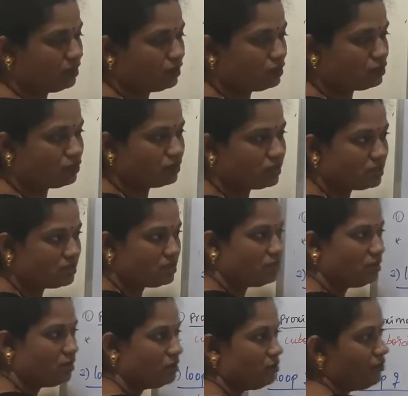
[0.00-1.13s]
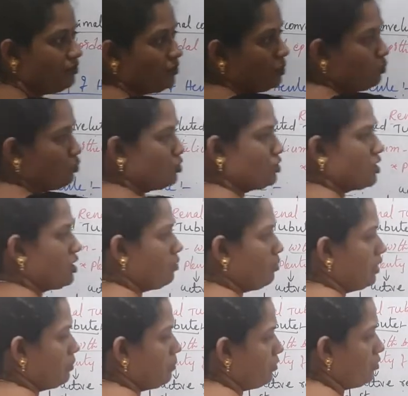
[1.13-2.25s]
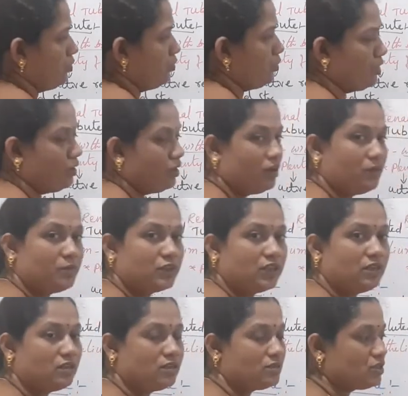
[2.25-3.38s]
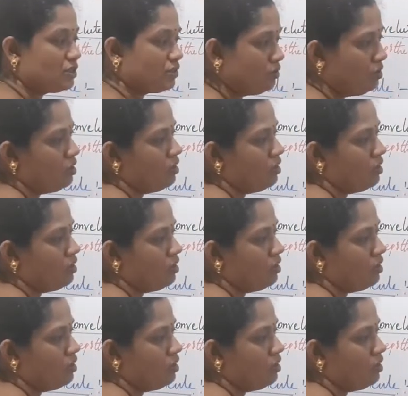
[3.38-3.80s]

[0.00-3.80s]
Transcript: So descending limb, both are made up of cuboidal epithelial tissue.